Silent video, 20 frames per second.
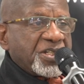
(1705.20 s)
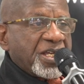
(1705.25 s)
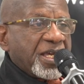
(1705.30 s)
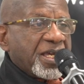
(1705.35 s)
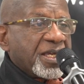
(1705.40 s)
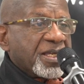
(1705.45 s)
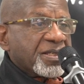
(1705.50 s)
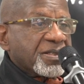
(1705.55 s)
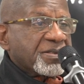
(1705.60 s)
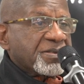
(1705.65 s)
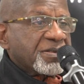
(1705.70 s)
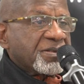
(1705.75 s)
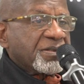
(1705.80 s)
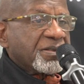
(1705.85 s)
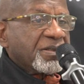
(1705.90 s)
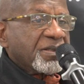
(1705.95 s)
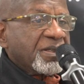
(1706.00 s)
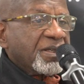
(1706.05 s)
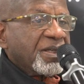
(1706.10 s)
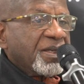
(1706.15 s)
Jazz.
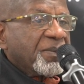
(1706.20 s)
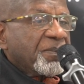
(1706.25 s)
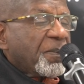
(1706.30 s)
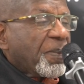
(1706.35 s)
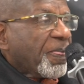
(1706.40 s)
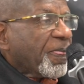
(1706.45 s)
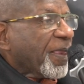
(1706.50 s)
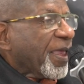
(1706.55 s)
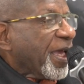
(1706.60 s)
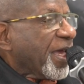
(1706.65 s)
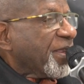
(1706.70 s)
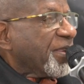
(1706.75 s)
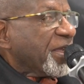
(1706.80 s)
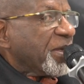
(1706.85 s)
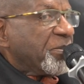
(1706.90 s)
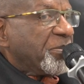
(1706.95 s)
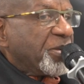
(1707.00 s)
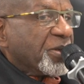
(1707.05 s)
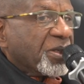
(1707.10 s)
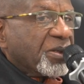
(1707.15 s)
And
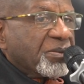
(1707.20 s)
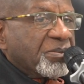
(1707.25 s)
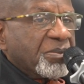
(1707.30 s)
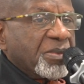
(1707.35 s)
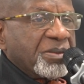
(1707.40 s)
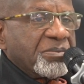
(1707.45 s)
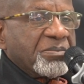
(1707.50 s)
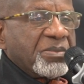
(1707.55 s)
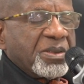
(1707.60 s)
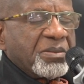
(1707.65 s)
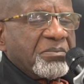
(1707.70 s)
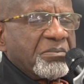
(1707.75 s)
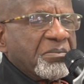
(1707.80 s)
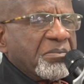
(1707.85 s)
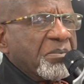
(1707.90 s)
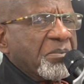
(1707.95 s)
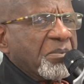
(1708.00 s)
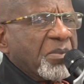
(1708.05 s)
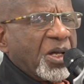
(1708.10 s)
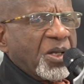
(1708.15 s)
they built
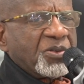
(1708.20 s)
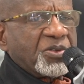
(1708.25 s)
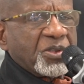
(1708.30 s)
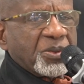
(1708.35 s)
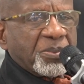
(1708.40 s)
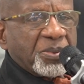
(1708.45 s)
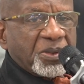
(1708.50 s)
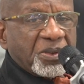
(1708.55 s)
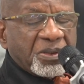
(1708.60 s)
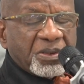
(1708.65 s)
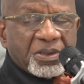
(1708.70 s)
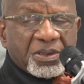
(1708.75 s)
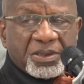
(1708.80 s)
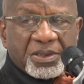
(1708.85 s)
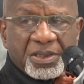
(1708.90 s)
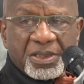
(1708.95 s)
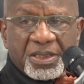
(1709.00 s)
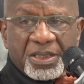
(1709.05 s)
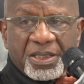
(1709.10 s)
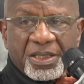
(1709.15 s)
multiple
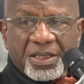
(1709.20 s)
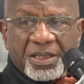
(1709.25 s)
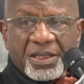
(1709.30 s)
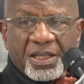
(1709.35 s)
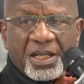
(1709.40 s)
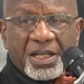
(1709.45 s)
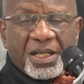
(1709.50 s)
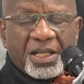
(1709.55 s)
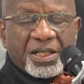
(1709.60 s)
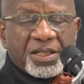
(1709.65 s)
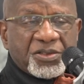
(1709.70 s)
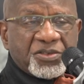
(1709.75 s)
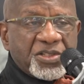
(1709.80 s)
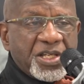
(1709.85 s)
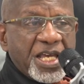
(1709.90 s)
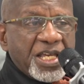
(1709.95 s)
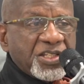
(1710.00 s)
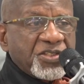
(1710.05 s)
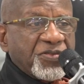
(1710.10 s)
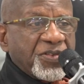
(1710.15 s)

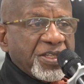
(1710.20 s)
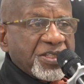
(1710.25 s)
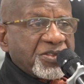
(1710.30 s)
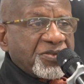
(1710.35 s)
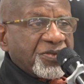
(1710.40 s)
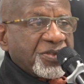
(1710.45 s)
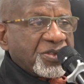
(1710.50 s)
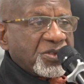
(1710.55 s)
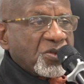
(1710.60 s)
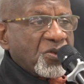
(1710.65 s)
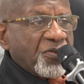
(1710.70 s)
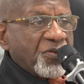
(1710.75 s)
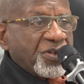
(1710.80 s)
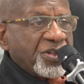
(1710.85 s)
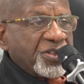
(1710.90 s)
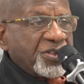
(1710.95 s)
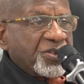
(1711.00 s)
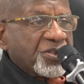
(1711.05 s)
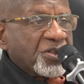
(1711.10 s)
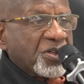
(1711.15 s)
jazz festivals over
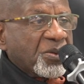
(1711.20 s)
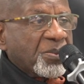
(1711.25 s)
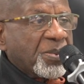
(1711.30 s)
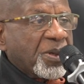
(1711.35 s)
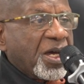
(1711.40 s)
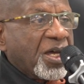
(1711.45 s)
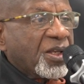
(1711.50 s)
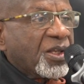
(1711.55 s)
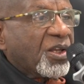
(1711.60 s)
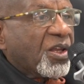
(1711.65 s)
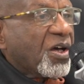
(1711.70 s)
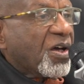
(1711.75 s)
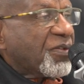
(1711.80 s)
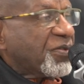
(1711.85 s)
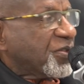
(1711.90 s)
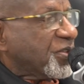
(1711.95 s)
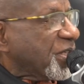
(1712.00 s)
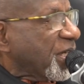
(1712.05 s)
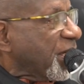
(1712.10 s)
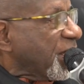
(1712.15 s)
in Europe on
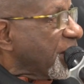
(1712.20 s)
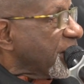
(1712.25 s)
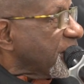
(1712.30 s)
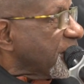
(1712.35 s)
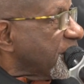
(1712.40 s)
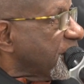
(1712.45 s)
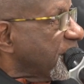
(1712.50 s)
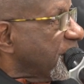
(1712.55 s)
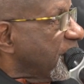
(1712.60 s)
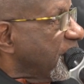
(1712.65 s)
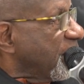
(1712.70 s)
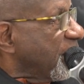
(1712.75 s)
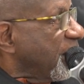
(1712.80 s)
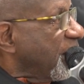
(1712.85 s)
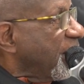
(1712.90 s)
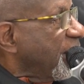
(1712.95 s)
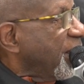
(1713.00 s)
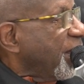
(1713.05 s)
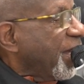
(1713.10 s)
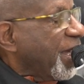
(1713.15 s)
Loft Jazz.
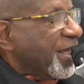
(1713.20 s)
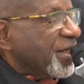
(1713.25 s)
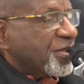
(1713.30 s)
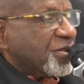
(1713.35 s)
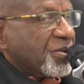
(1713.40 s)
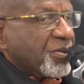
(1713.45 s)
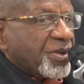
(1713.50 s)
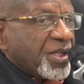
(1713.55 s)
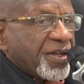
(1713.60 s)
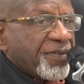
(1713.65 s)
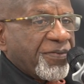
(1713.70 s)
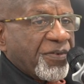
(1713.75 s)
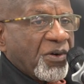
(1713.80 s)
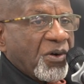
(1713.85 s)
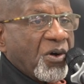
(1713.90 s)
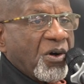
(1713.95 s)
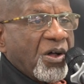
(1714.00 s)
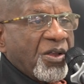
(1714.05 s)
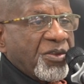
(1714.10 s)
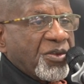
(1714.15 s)
And so therefore
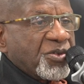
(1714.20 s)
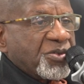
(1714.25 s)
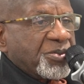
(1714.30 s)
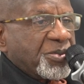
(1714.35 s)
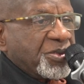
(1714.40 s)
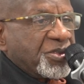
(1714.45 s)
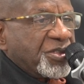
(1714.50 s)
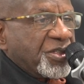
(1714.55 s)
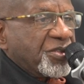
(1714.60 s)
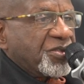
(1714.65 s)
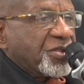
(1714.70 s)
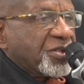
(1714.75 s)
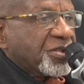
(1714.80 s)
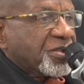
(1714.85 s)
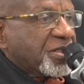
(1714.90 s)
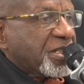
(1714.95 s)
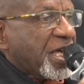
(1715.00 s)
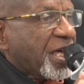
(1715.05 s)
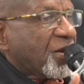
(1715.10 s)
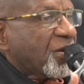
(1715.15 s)
all those
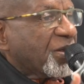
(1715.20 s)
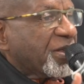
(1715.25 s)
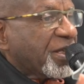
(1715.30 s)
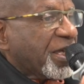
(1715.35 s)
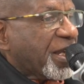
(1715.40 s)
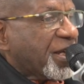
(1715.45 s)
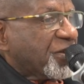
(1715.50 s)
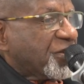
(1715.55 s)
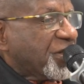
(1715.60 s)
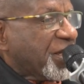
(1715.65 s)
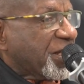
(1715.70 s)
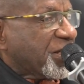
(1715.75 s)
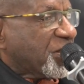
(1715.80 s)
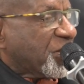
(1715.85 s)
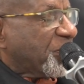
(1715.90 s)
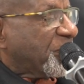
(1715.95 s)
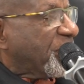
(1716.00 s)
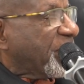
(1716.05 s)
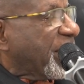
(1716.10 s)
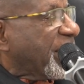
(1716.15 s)
musicians not only got a chance
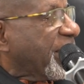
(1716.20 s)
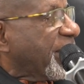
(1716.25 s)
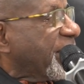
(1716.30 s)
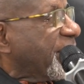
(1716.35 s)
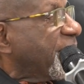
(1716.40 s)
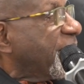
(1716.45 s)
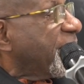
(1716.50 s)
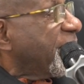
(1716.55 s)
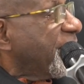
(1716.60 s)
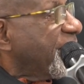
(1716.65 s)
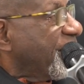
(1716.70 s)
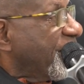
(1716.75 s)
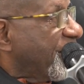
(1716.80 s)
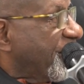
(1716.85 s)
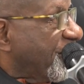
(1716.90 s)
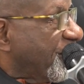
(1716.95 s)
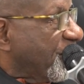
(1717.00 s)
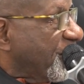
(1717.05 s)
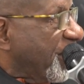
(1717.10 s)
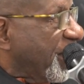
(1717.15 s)
to play
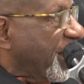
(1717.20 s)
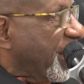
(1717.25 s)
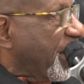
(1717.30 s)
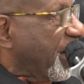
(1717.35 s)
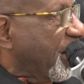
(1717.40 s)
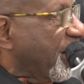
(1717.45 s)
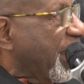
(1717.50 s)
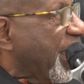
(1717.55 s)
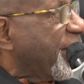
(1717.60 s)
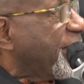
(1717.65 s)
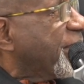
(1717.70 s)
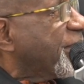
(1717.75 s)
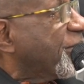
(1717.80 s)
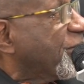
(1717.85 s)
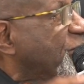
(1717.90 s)
through there and then